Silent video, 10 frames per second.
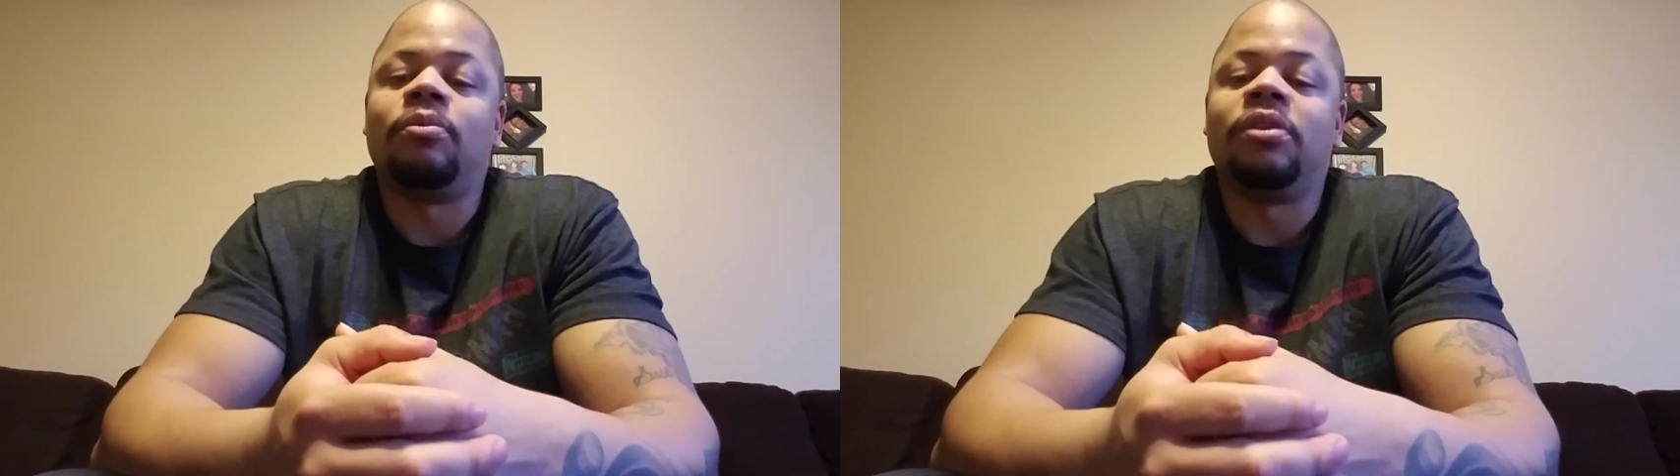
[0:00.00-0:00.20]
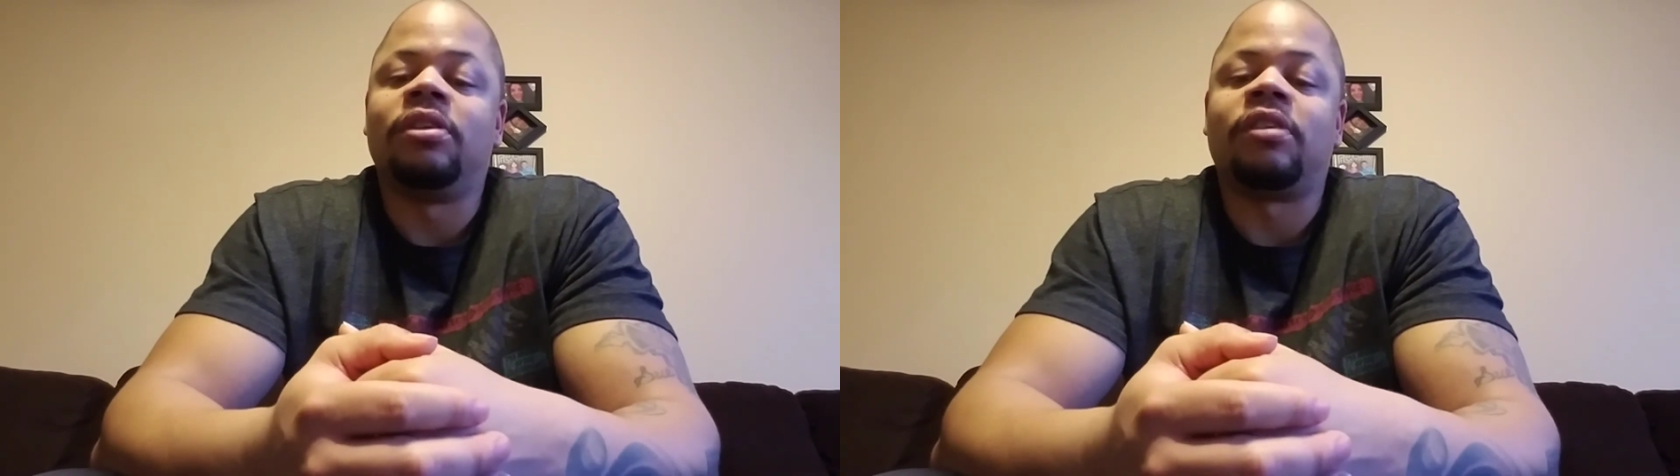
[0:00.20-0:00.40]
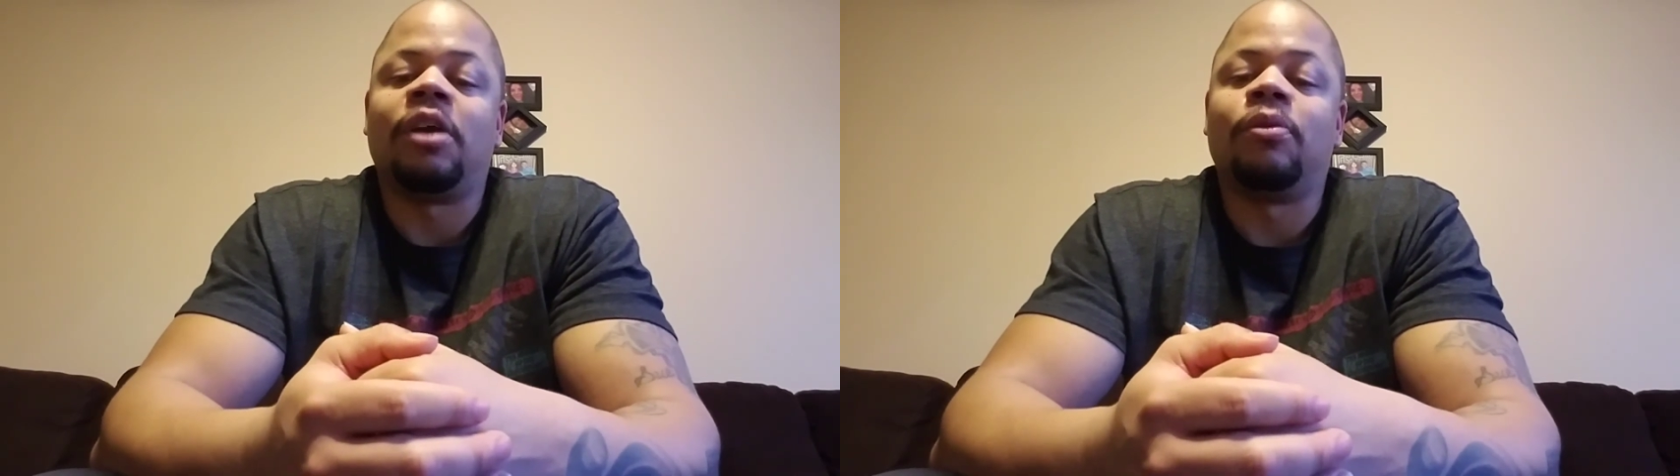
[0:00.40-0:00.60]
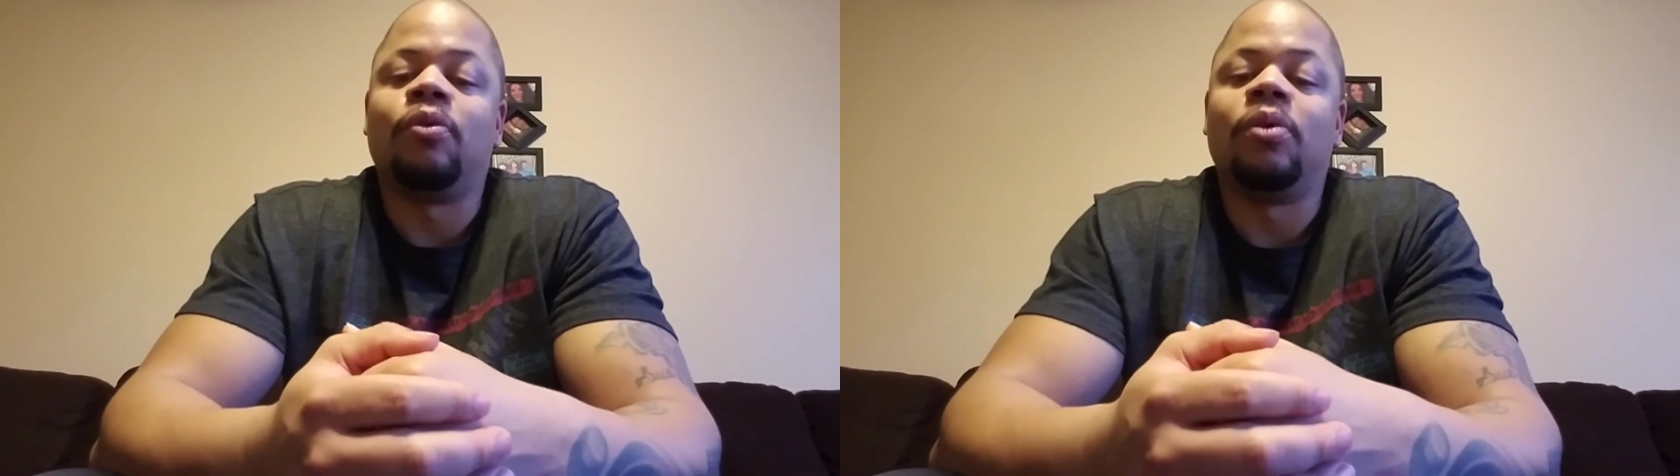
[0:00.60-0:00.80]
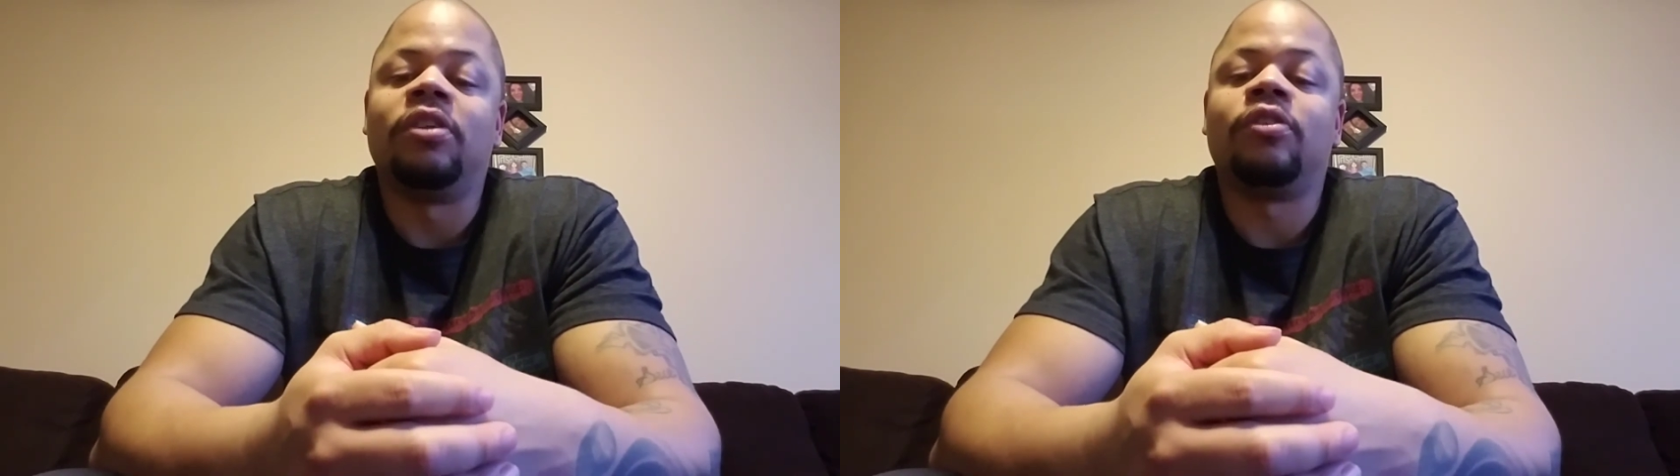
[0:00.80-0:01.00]
with this ammo
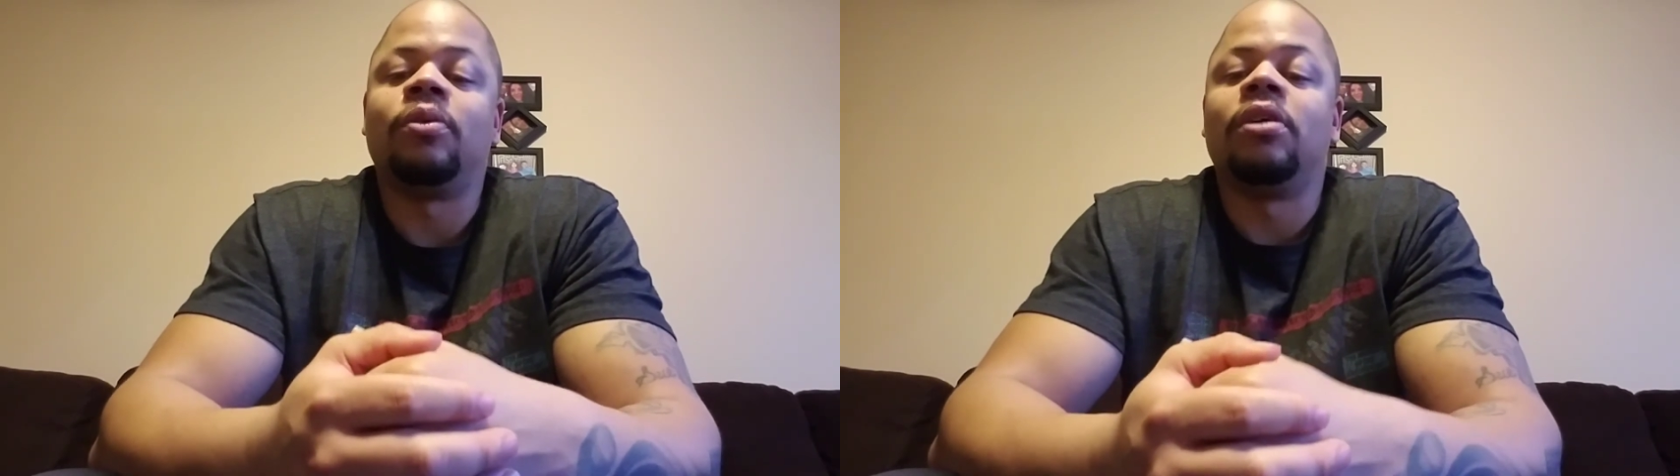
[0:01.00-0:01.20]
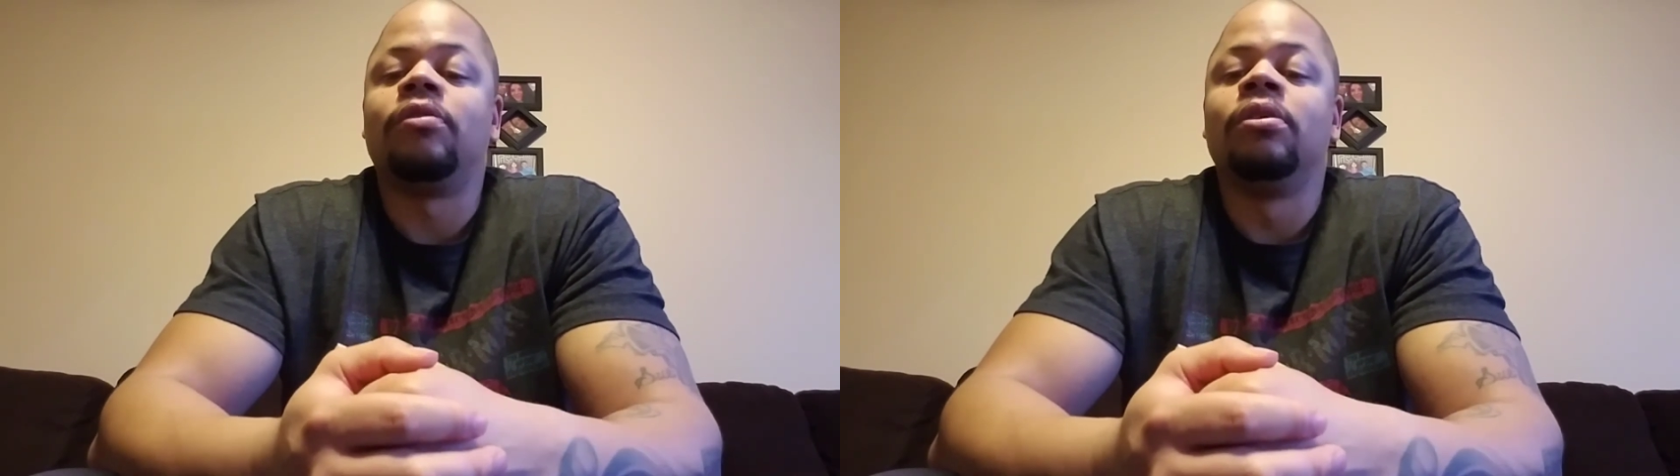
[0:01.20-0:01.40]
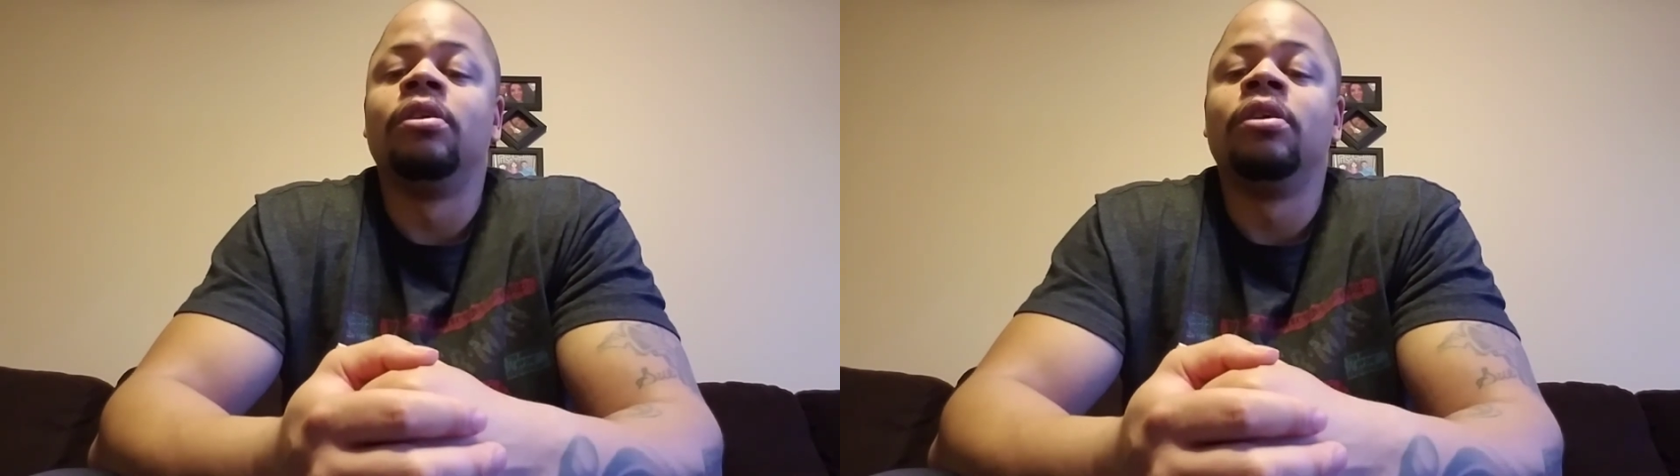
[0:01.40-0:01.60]
whatsoever.